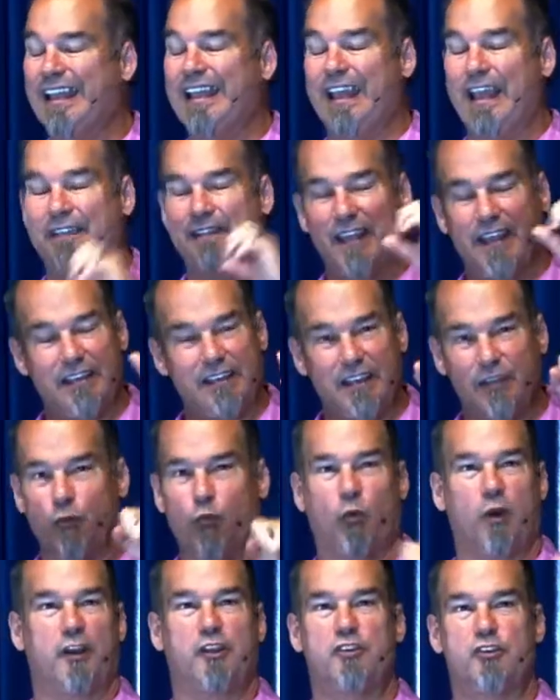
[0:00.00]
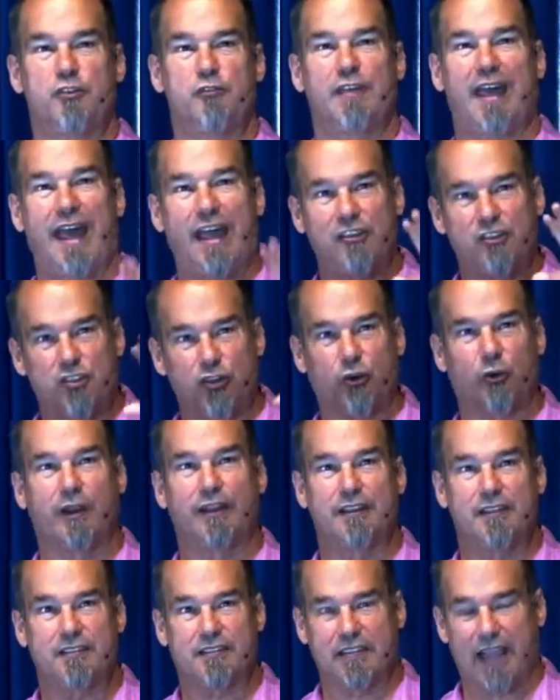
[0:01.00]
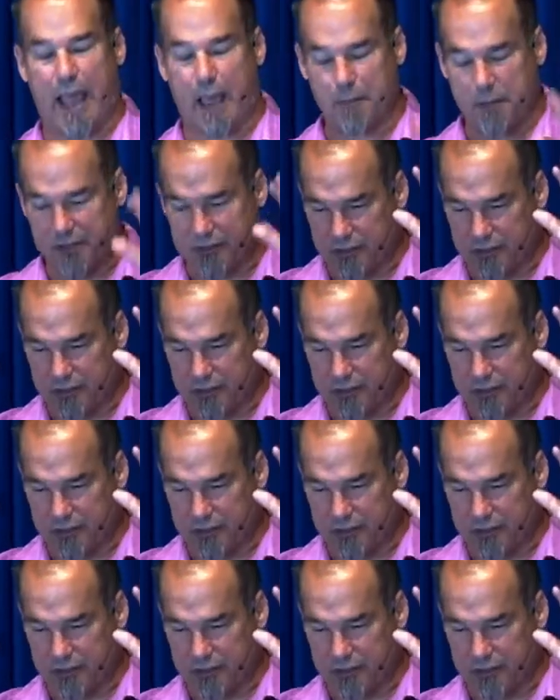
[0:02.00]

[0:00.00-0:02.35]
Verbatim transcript: and they didn't want to do that during the Sabbath.